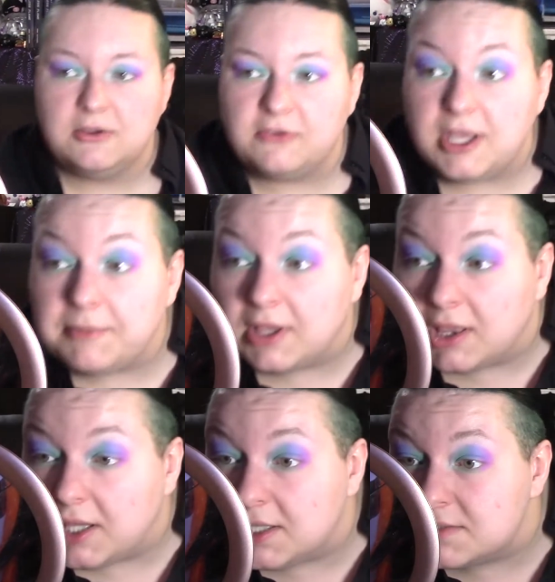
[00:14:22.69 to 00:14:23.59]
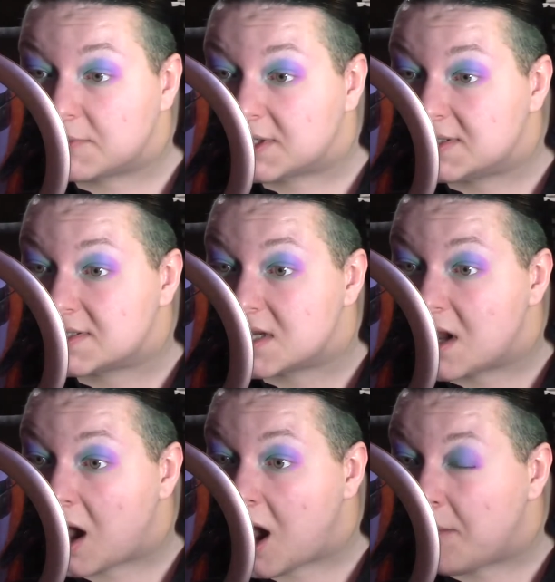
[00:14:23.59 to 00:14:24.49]
flappy lids, but it's
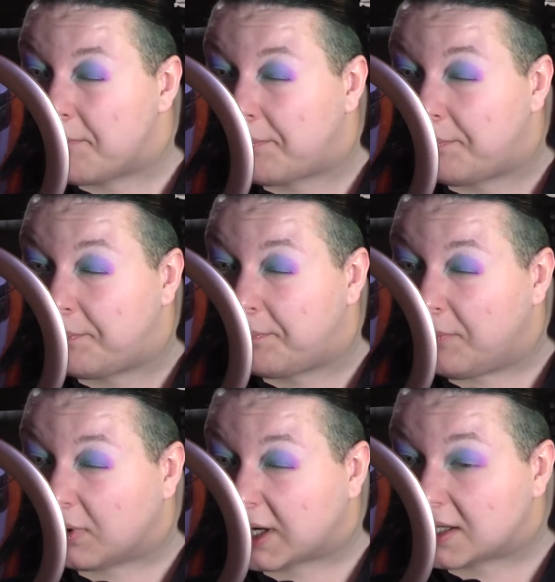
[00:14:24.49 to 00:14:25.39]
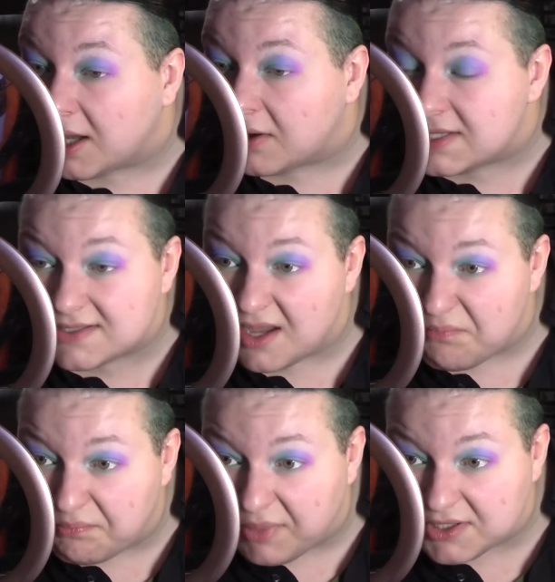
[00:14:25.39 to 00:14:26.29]
not right now, it's
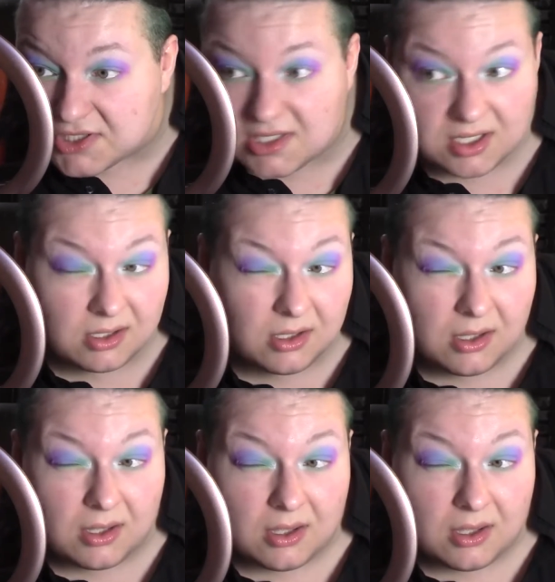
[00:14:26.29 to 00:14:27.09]
not bunching